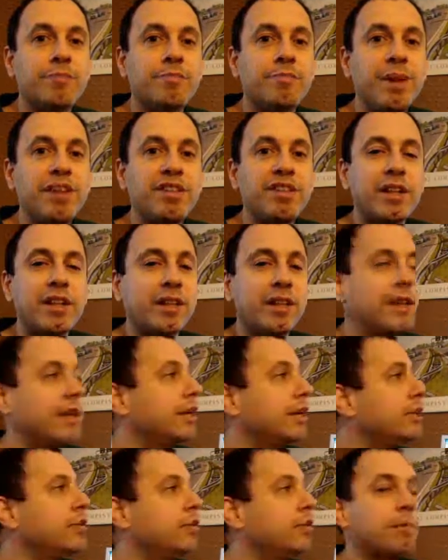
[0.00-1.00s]
Basically,
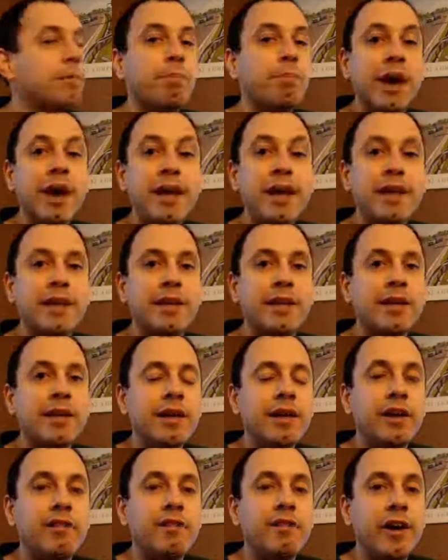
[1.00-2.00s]
you can bind
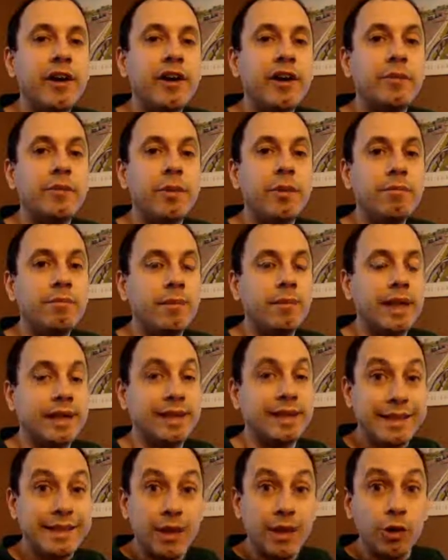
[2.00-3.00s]
a variable,
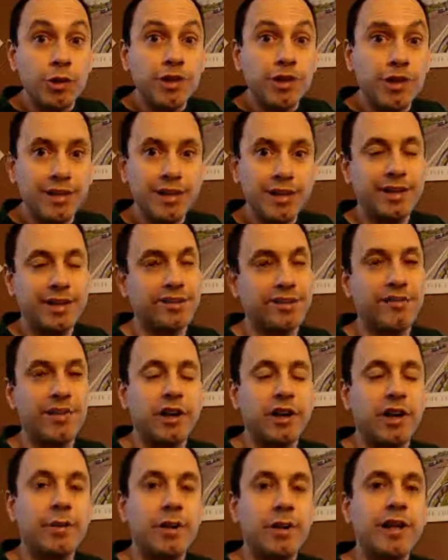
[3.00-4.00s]
like tilt is the
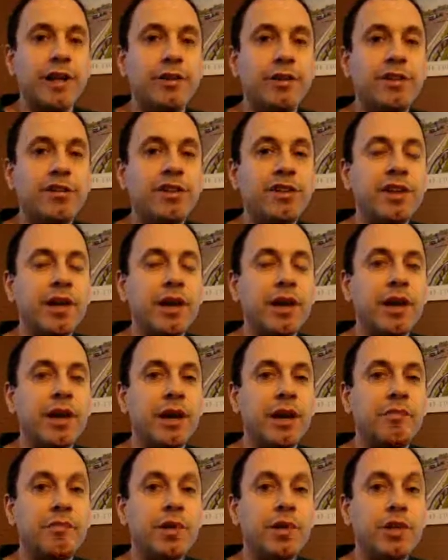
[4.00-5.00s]
variable I use,
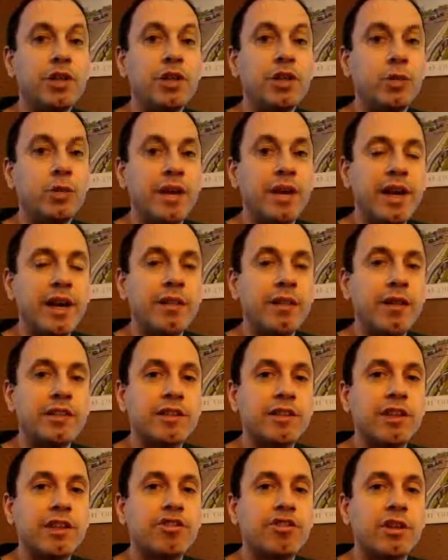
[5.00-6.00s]
to an analog
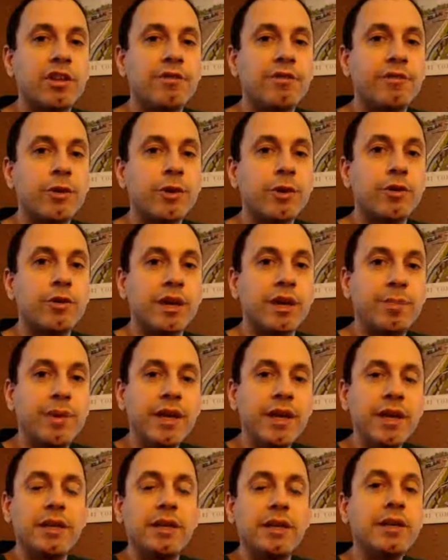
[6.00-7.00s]
to digital converter on a
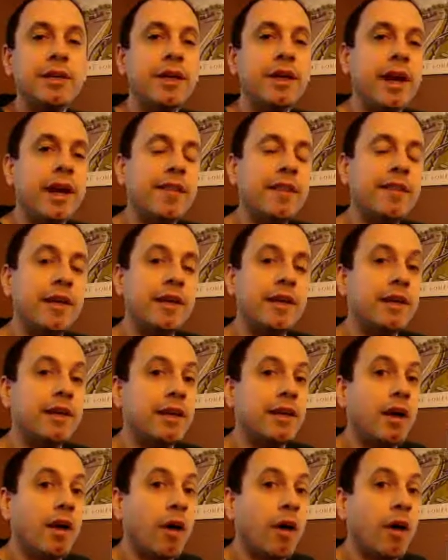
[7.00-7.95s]
pin, and then